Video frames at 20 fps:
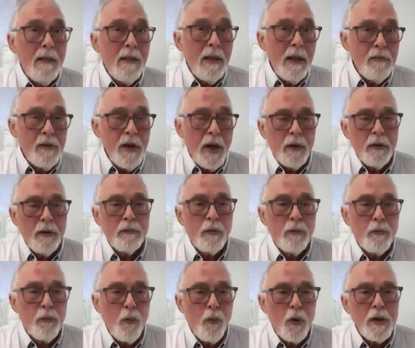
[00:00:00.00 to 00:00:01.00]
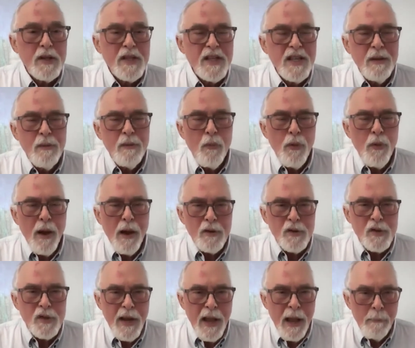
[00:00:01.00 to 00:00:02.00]
They've got over
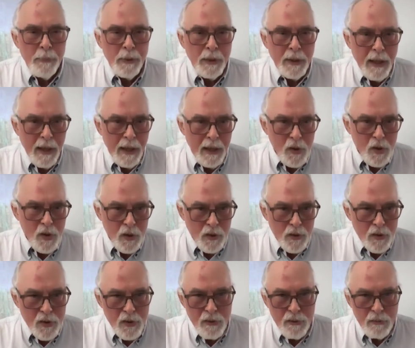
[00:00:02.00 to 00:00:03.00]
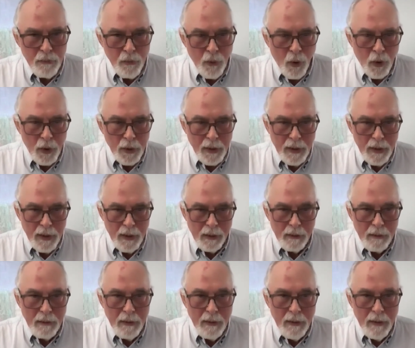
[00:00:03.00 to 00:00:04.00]
14,000 applications for
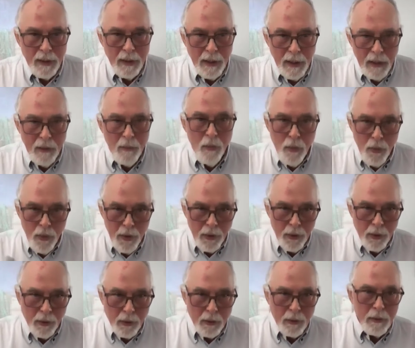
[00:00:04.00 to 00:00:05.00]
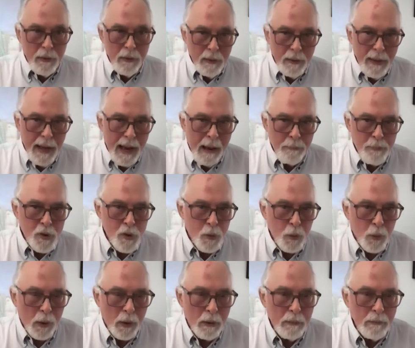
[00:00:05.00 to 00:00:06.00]
ArcKit in their app
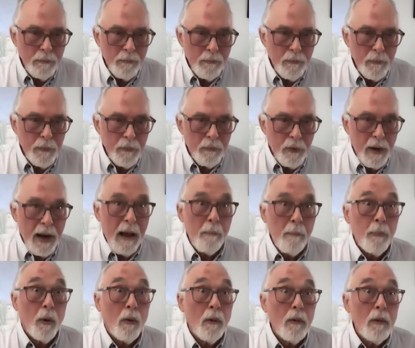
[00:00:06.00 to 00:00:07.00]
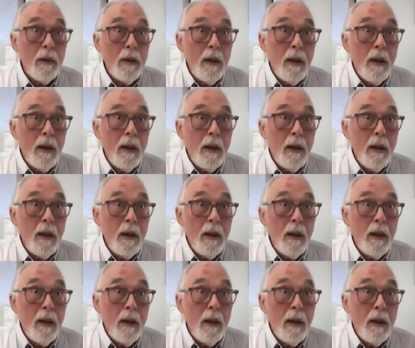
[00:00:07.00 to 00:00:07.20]
store for Apple.